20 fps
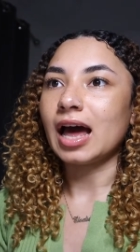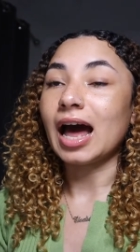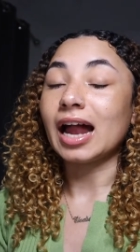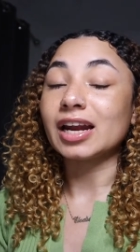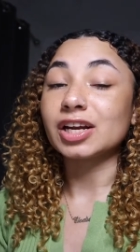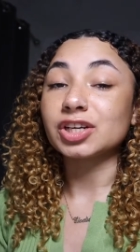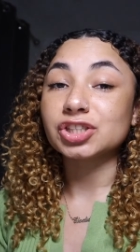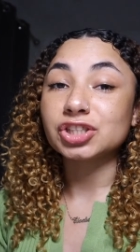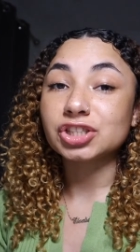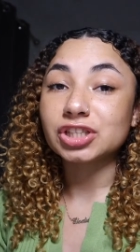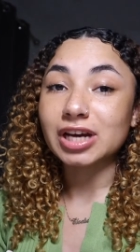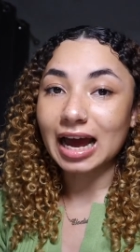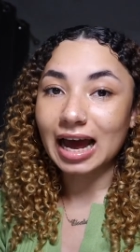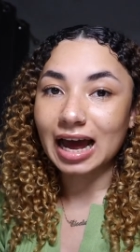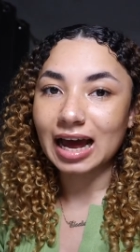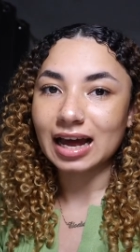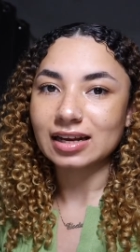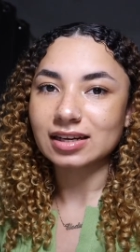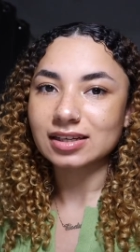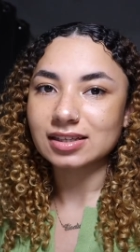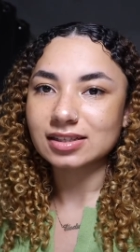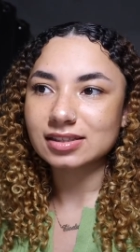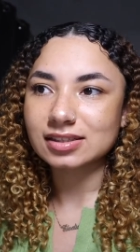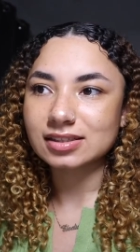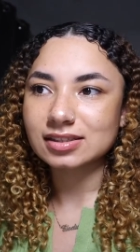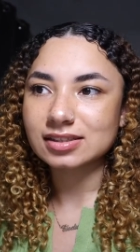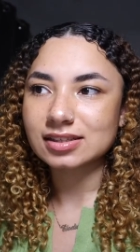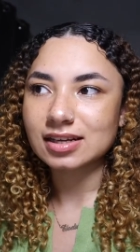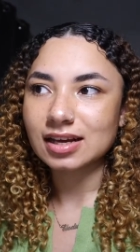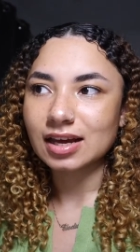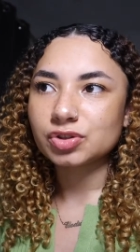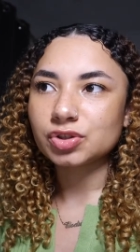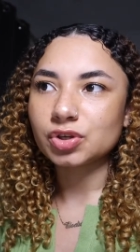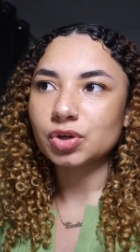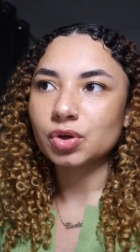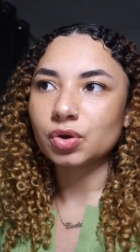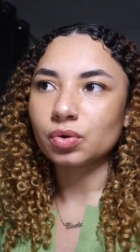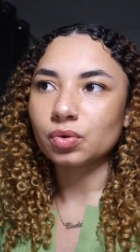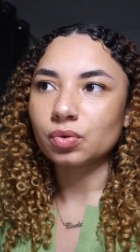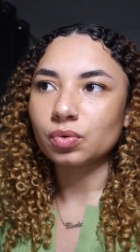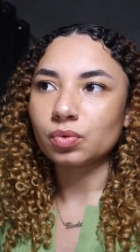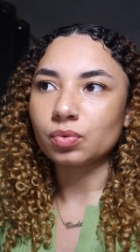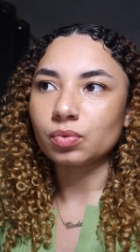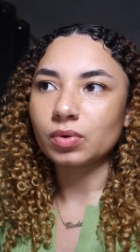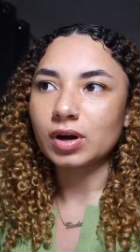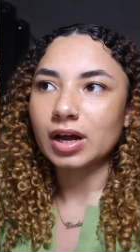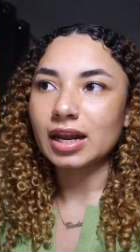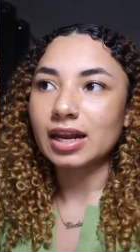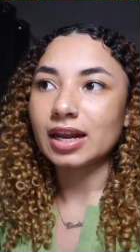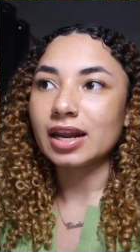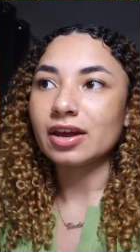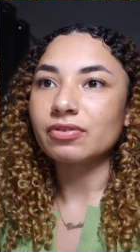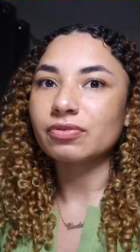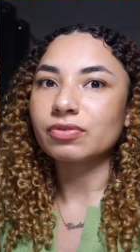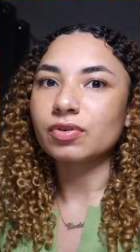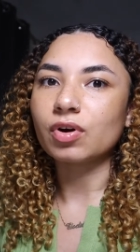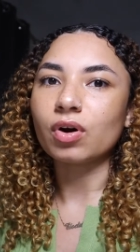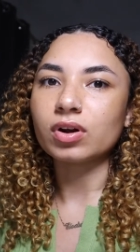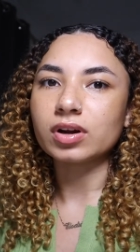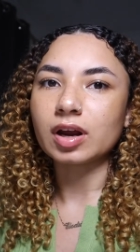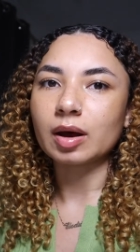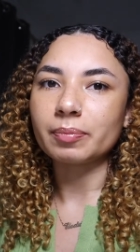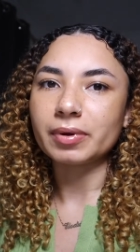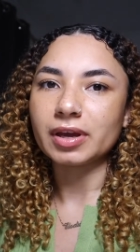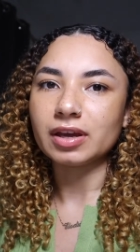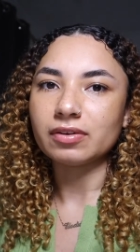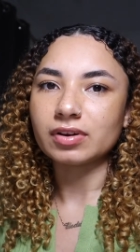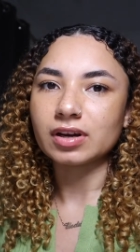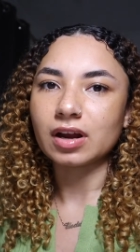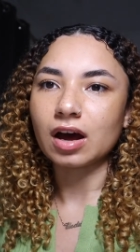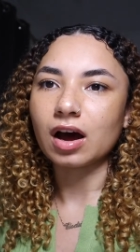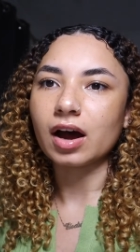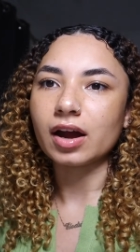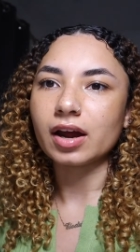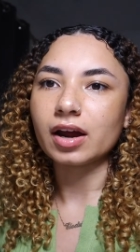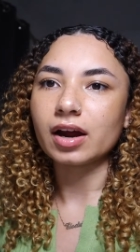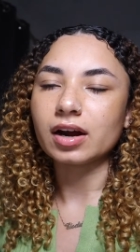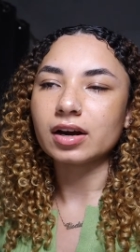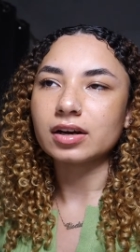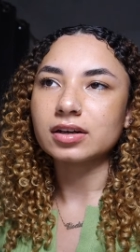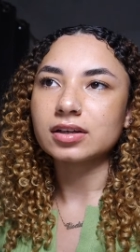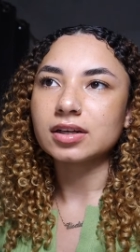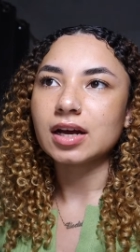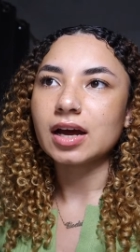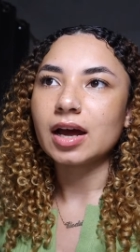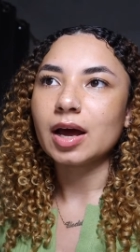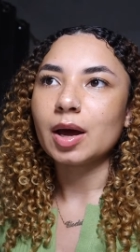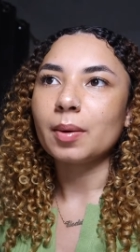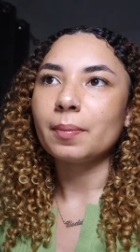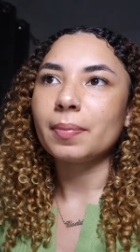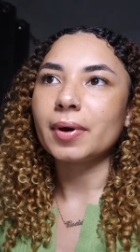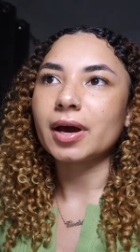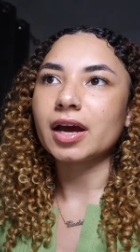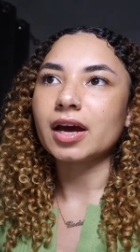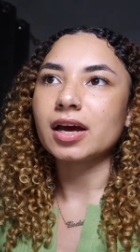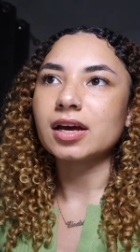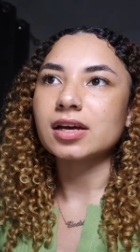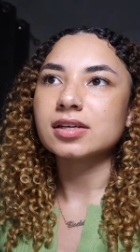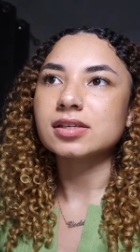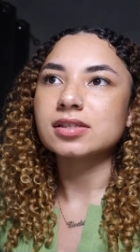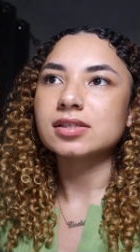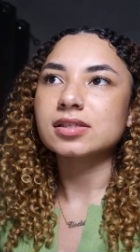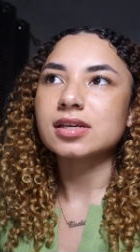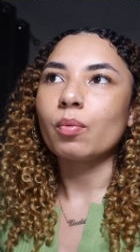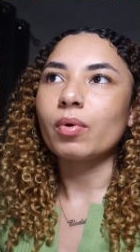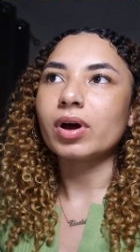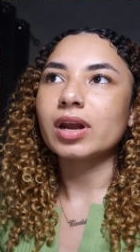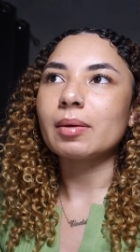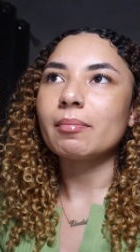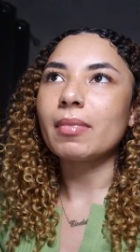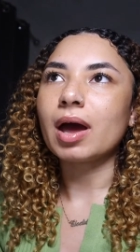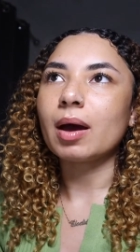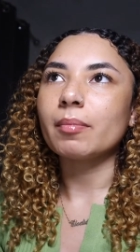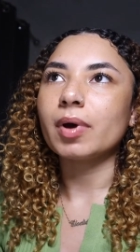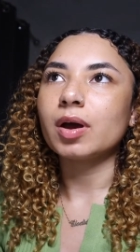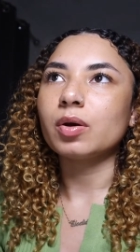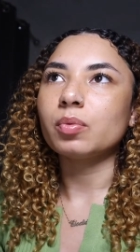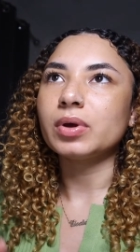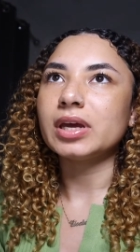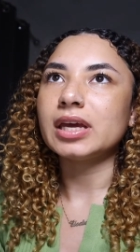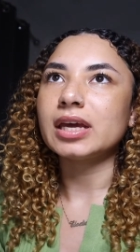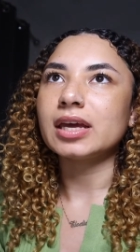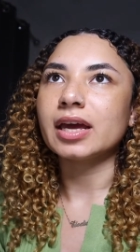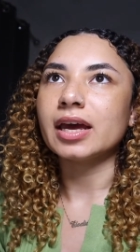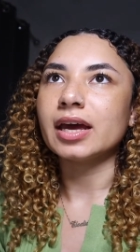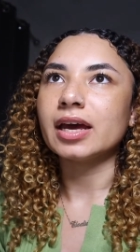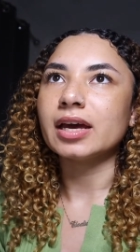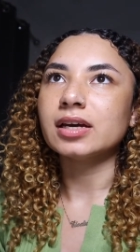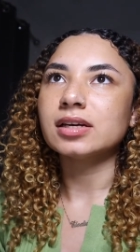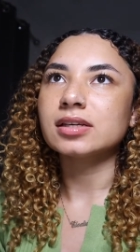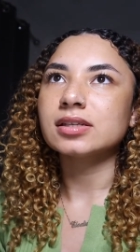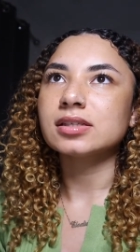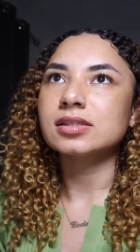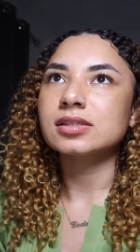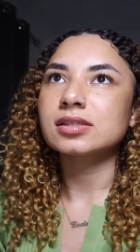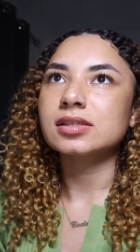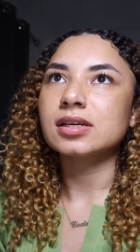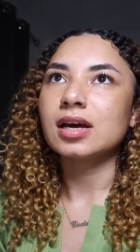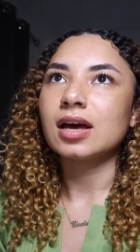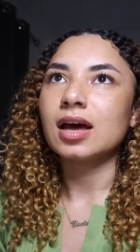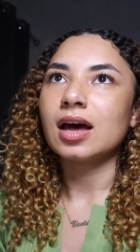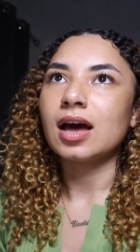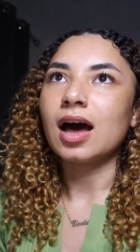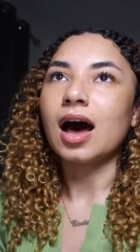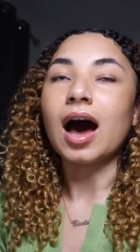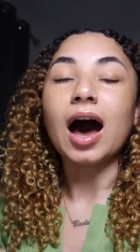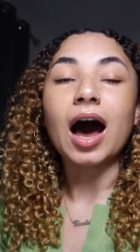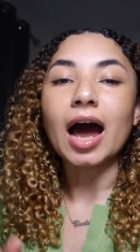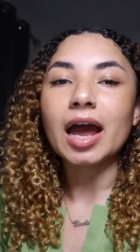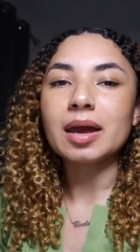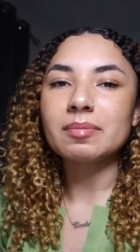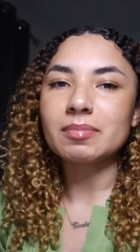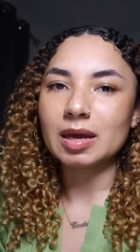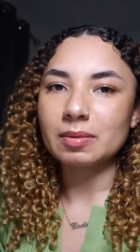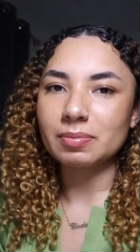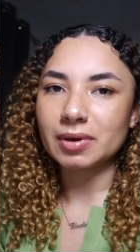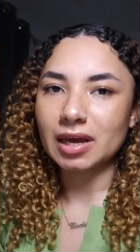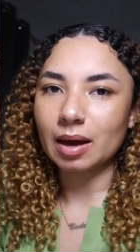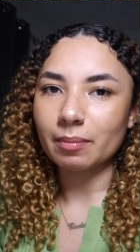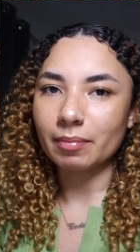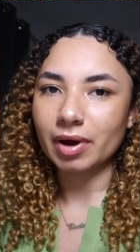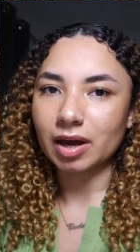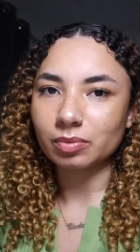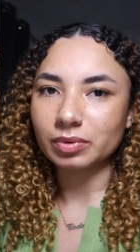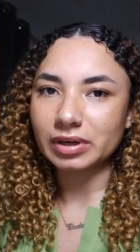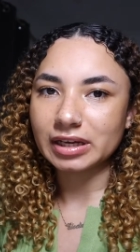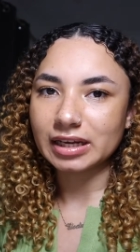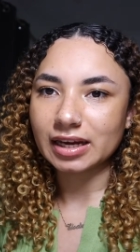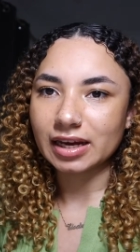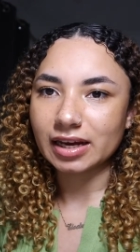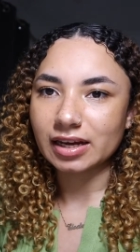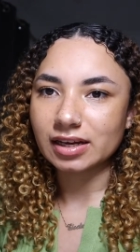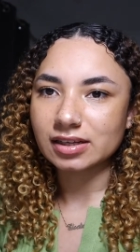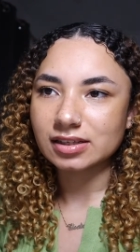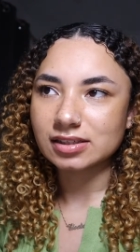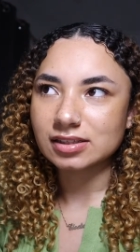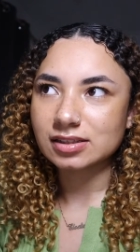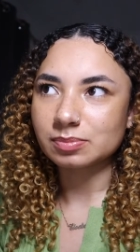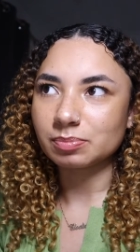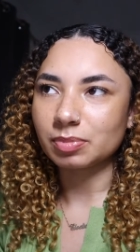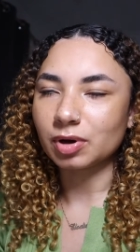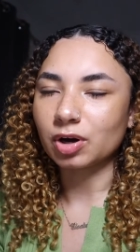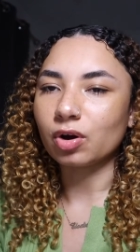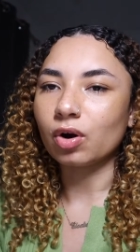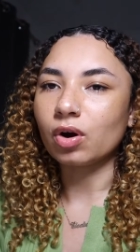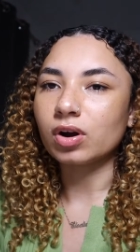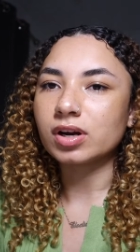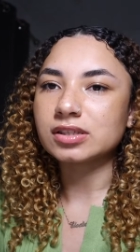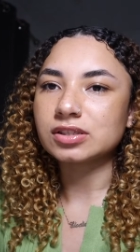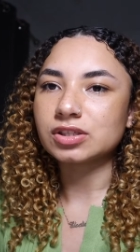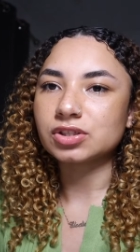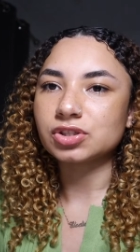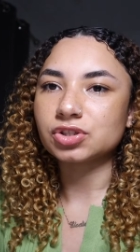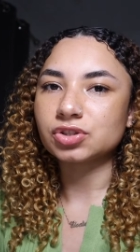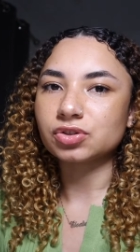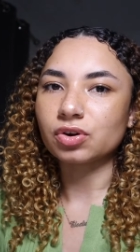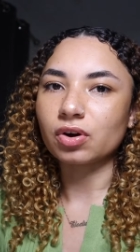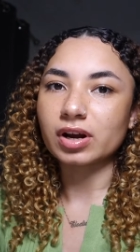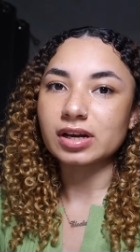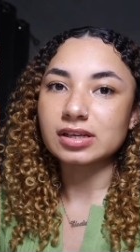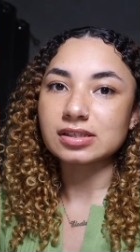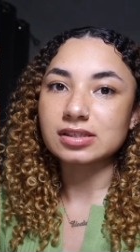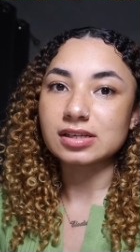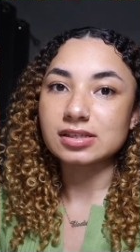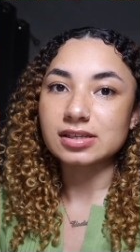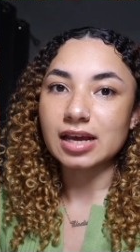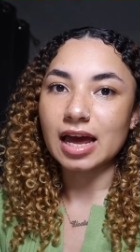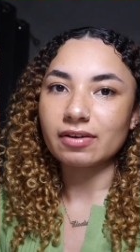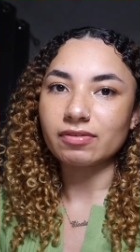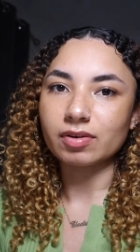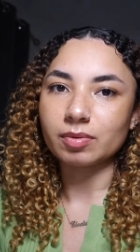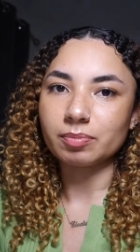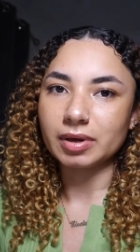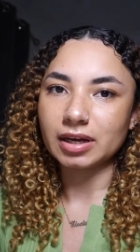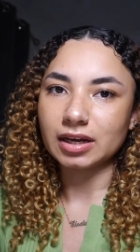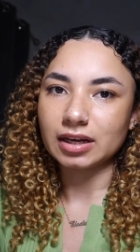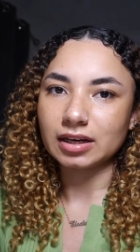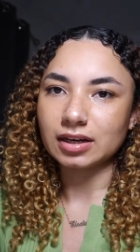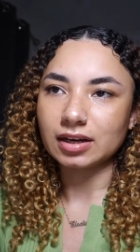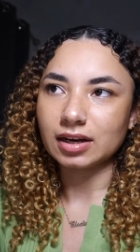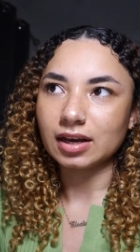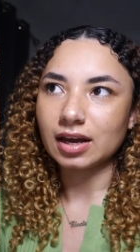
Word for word: and a chance to lift God up even higher. Because when I'm at my weakest, I may be at my weakest, but God is as strong as He's ever been.